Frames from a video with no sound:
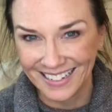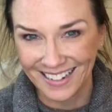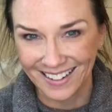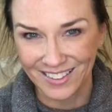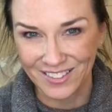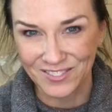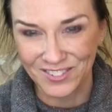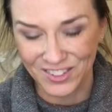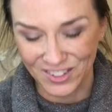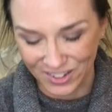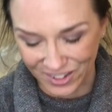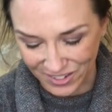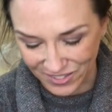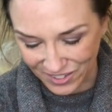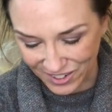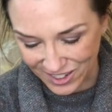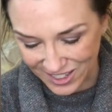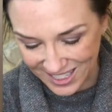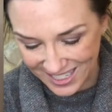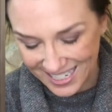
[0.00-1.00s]
for the
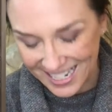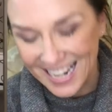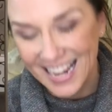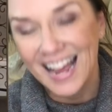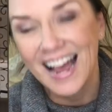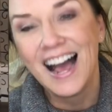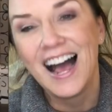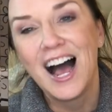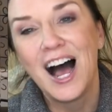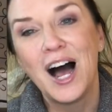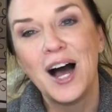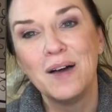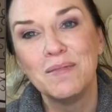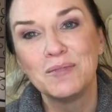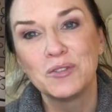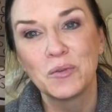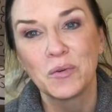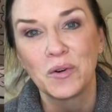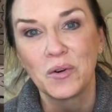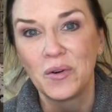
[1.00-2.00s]
31st. Um,
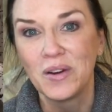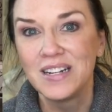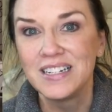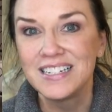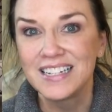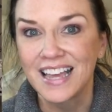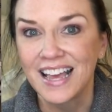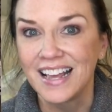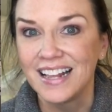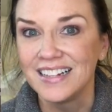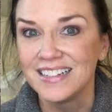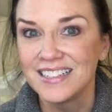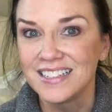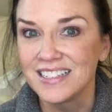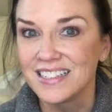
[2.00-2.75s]
so we're going to get